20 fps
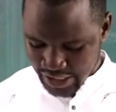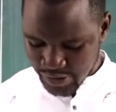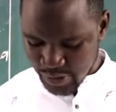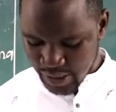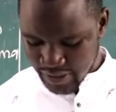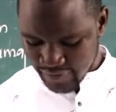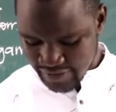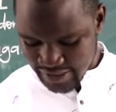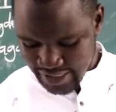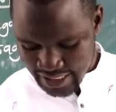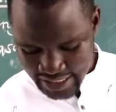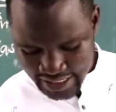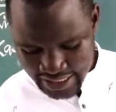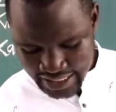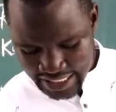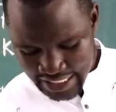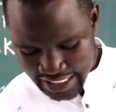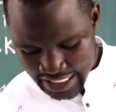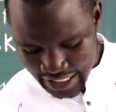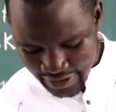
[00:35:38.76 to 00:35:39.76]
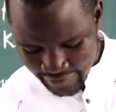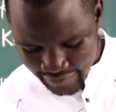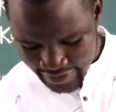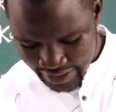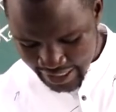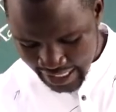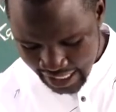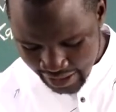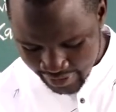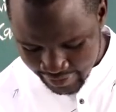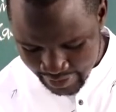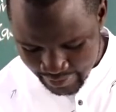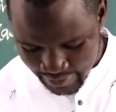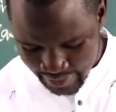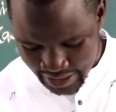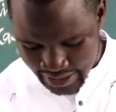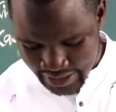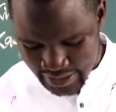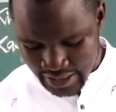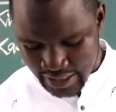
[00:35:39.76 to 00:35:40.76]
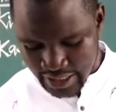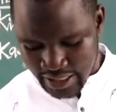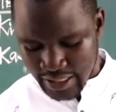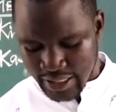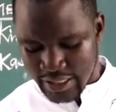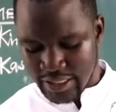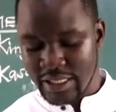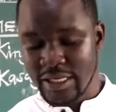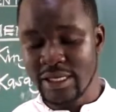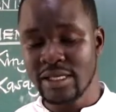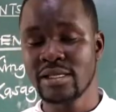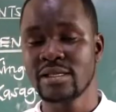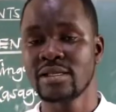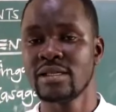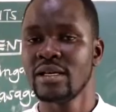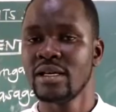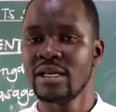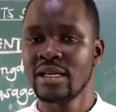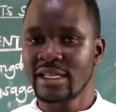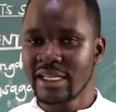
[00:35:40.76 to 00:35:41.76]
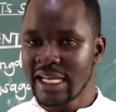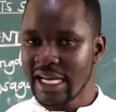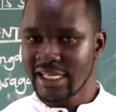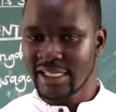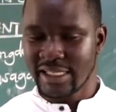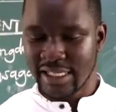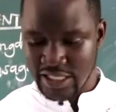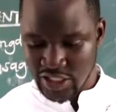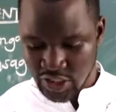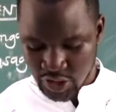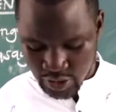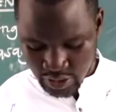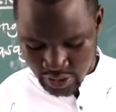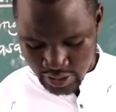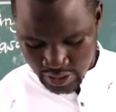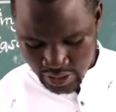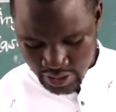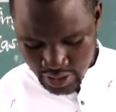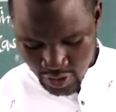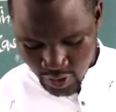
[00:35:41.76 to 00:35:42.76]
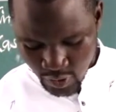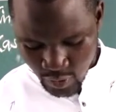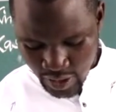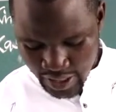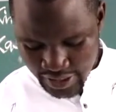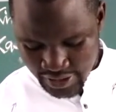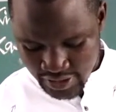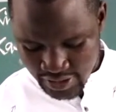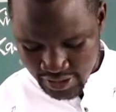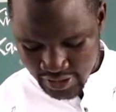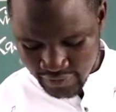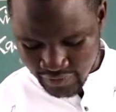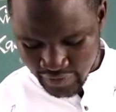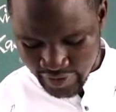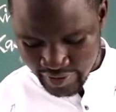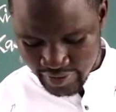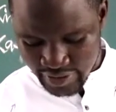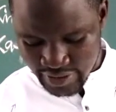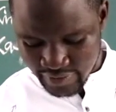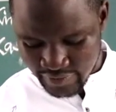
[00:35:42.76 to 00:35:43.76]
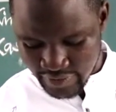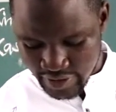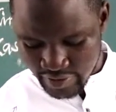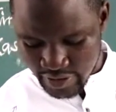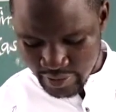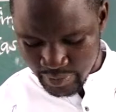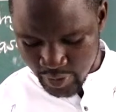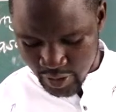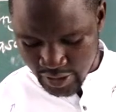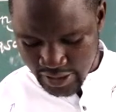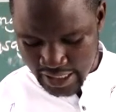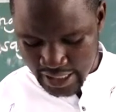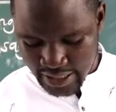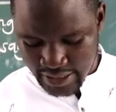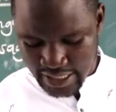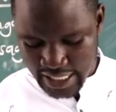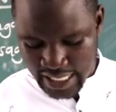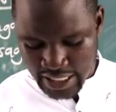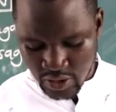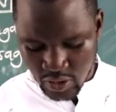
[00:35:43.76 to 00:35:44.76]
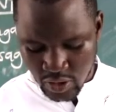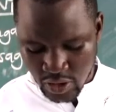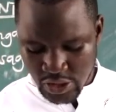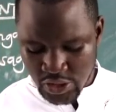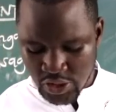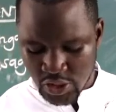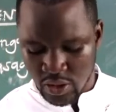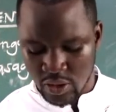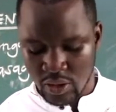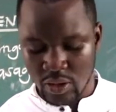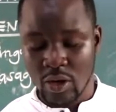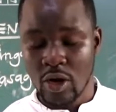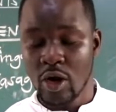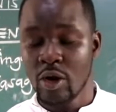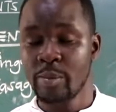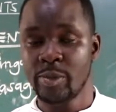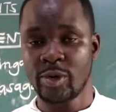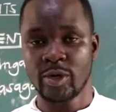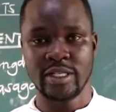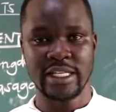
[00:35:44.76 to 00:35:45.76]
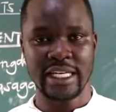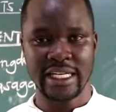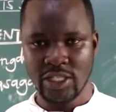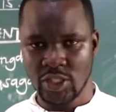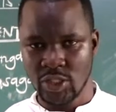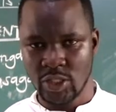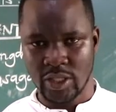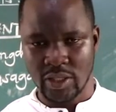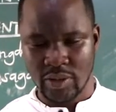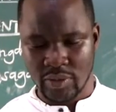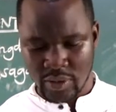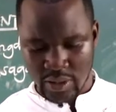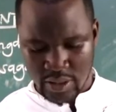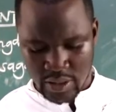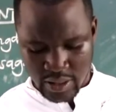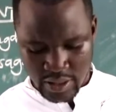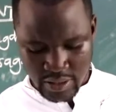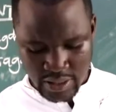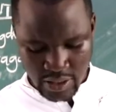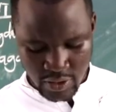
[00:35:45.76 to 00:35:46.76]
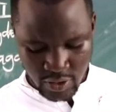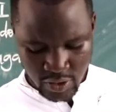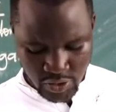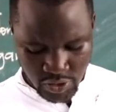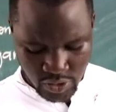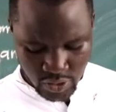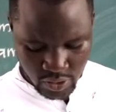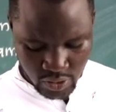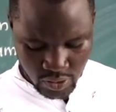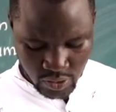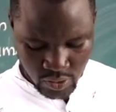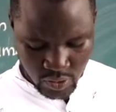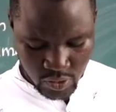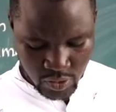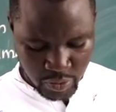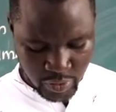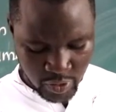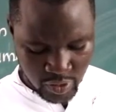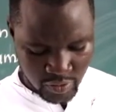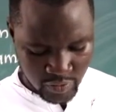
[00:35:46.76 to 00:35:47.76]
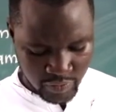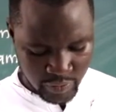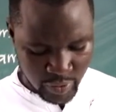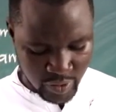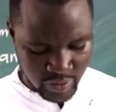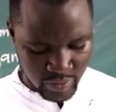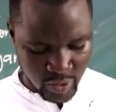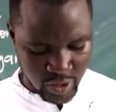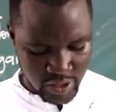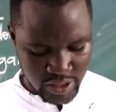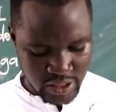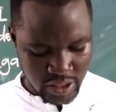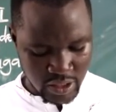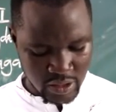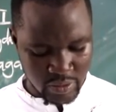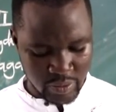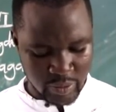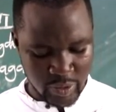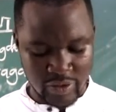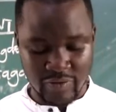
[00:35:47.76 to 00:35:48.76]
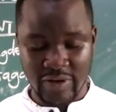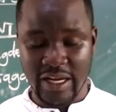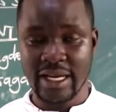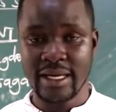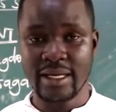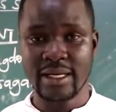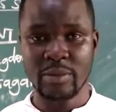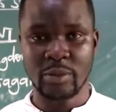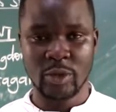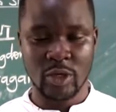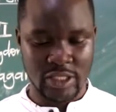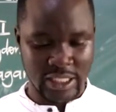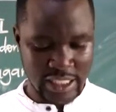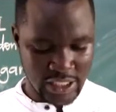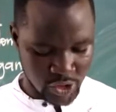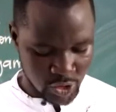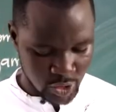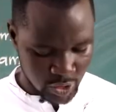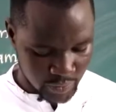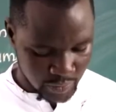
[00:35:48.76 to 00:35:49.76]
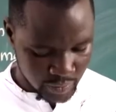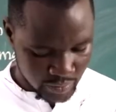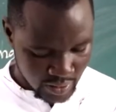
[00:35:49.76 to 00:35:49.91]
we have said, in every agreement, this taxation was very, very important. And also protection. They also would promote or provide protection